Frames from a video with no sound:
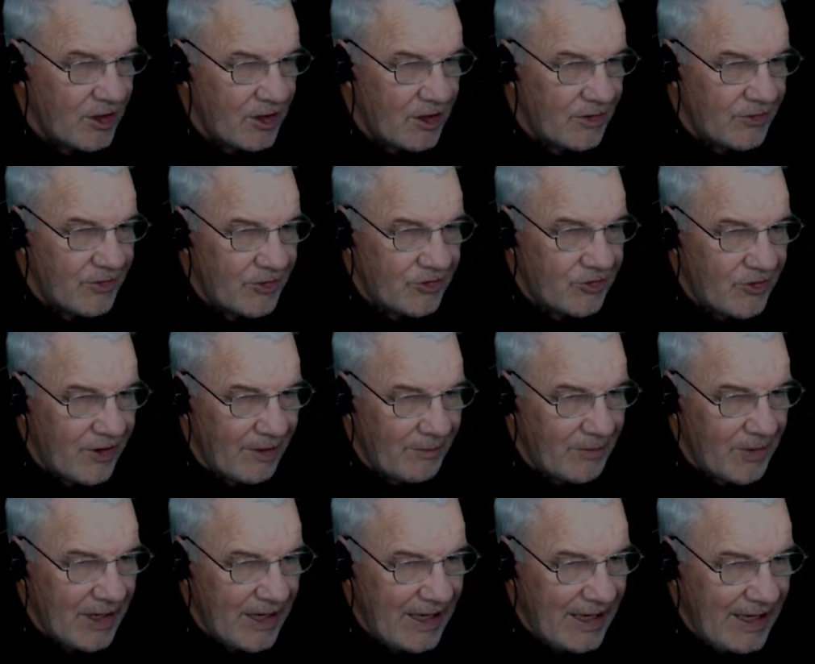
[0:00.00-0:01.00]
this
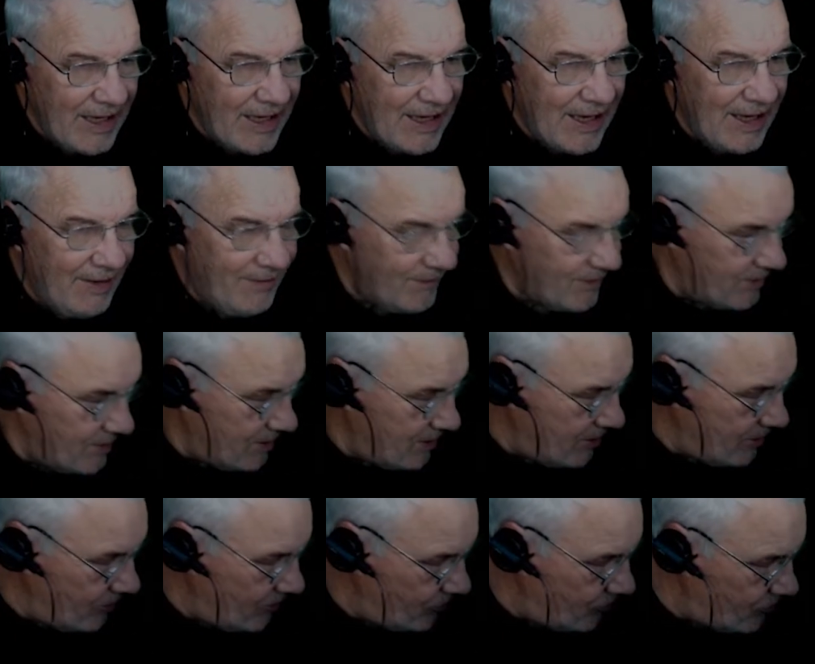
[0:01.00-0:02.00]
number here
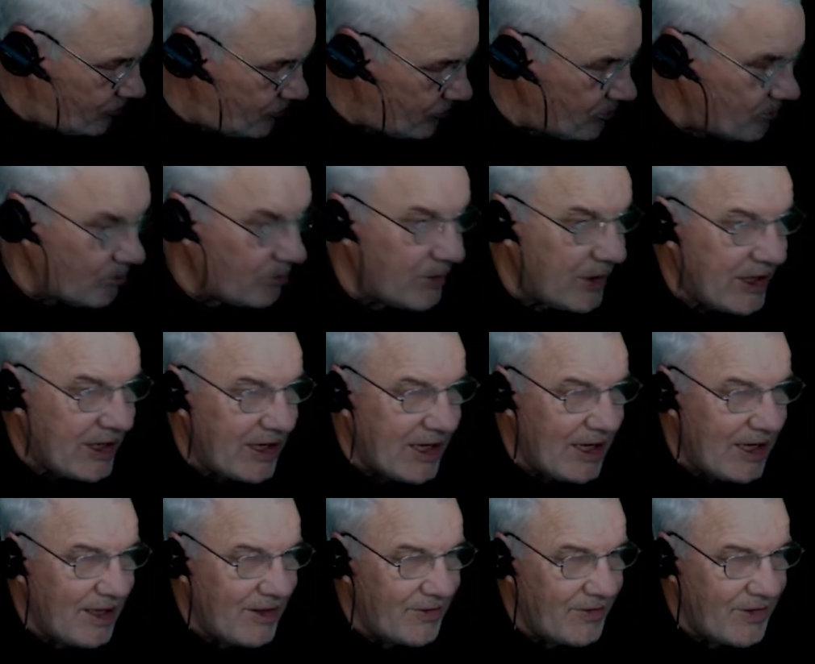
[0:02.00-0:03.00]
is
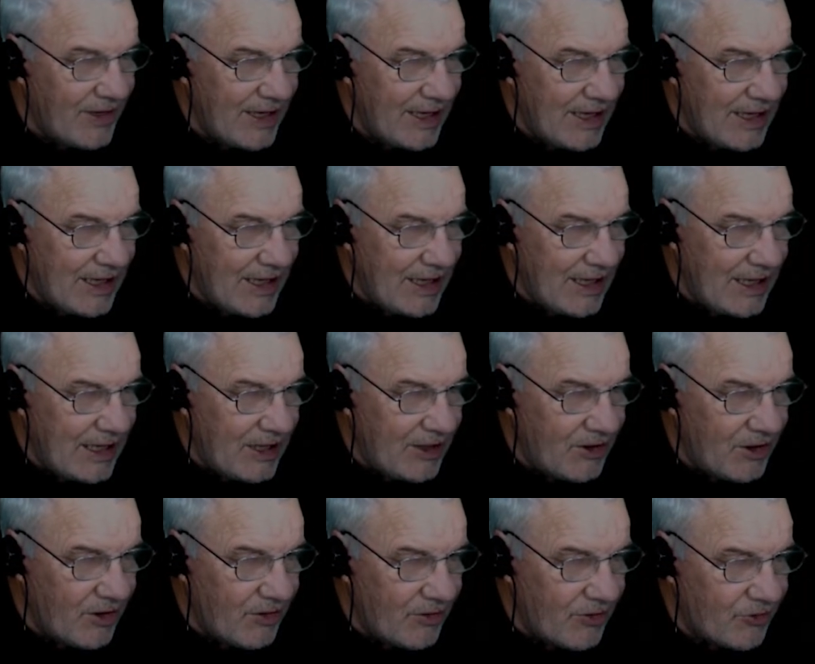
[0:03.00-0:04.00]
bigger than
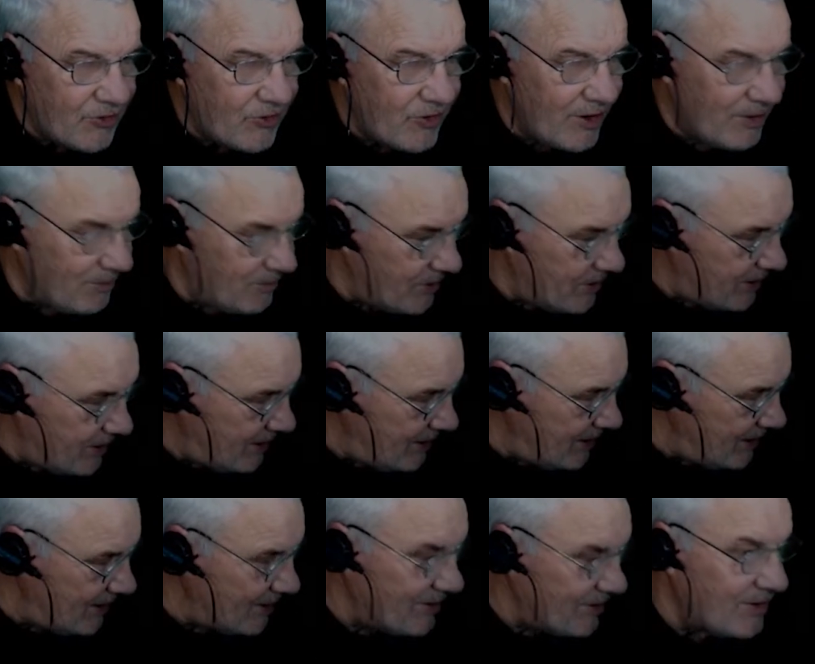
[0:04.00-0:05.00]
this number
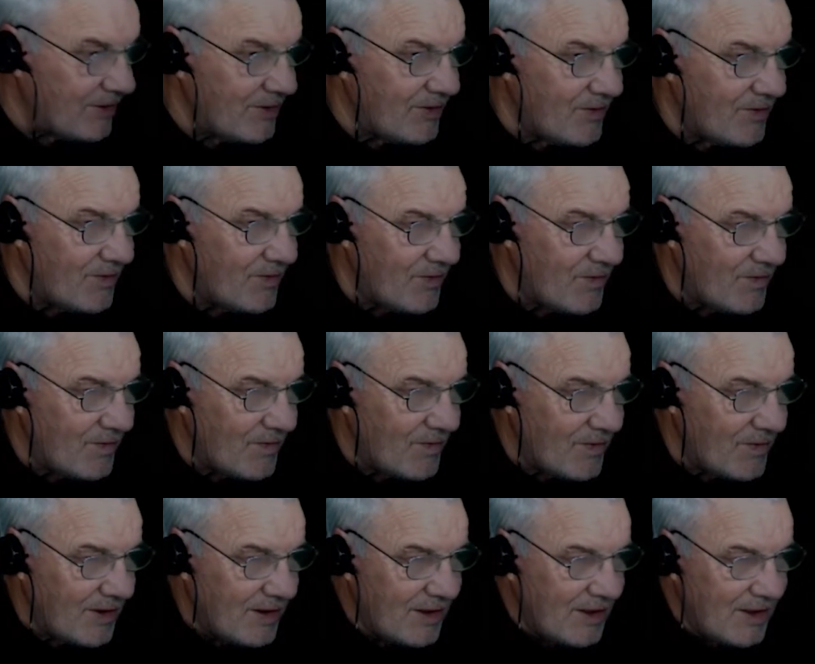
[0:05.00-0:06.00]
here.
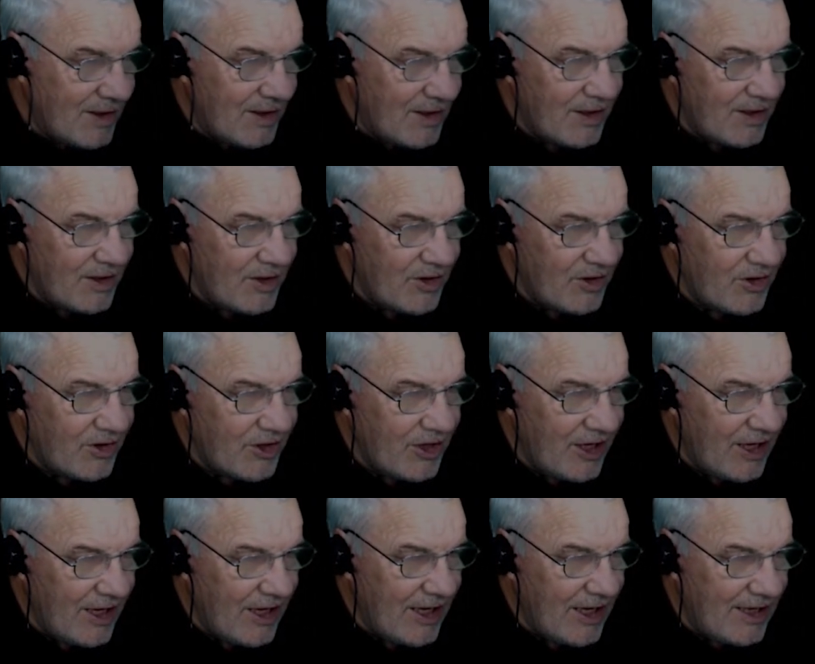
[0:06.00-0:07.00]

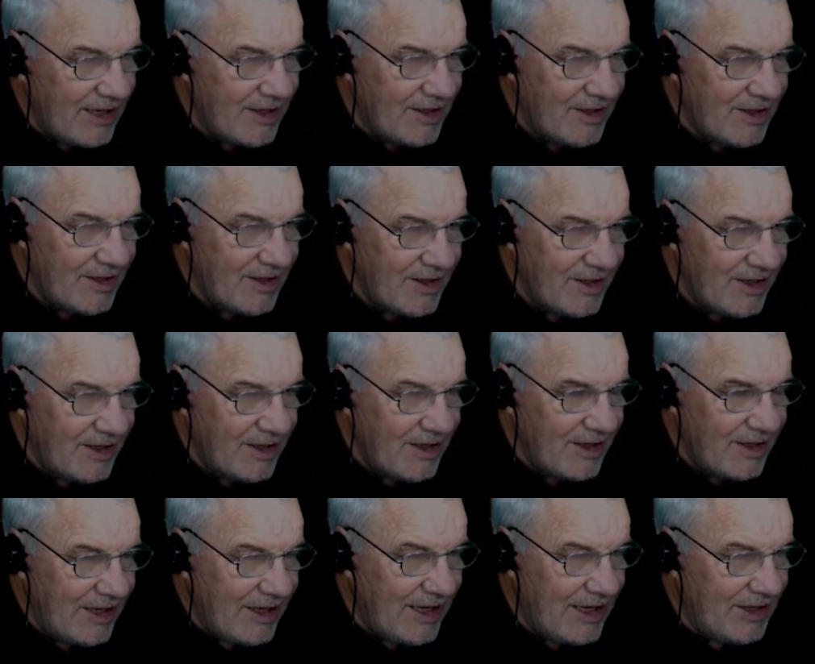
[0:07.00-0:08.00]
Okay,
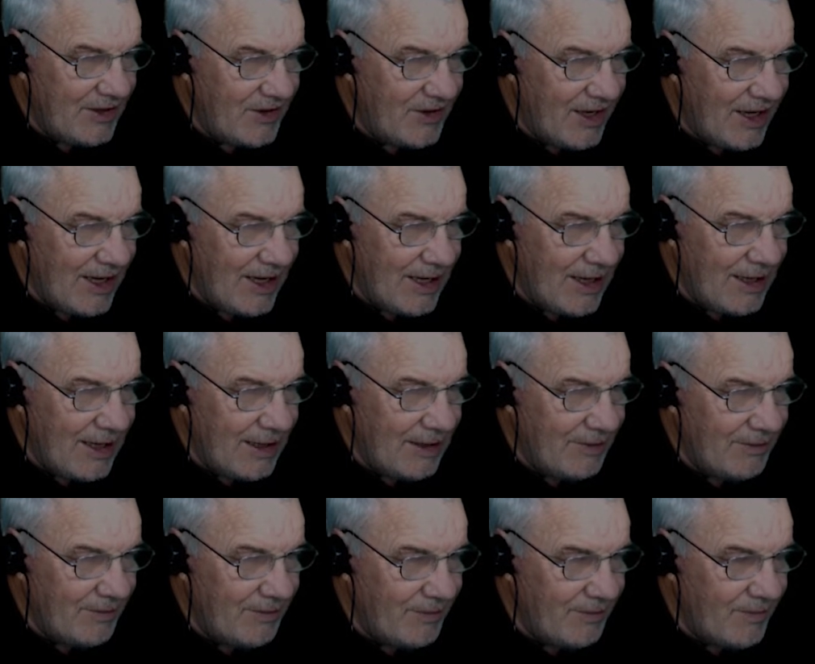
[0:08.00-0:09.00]
and
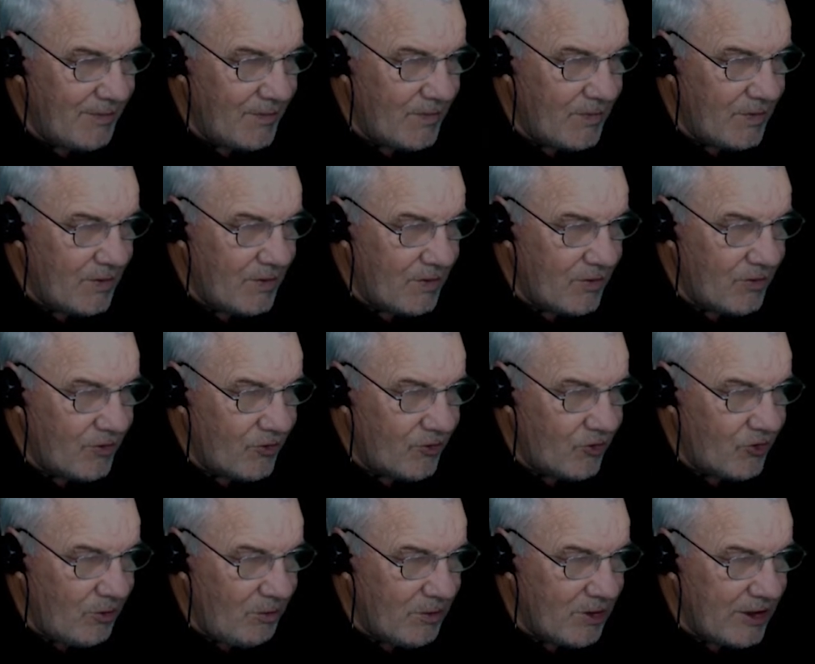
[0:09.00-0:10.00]

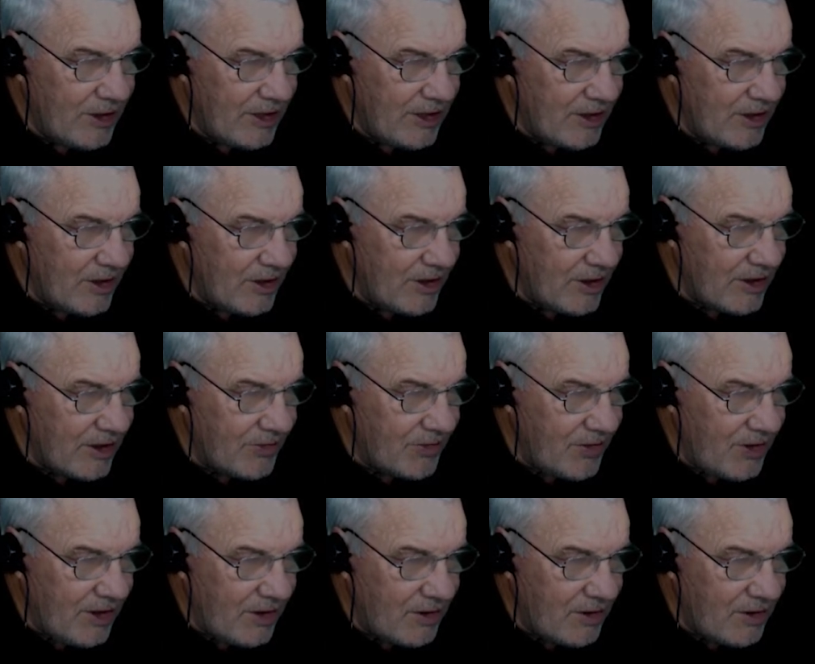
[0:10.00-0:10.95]
similarly, I think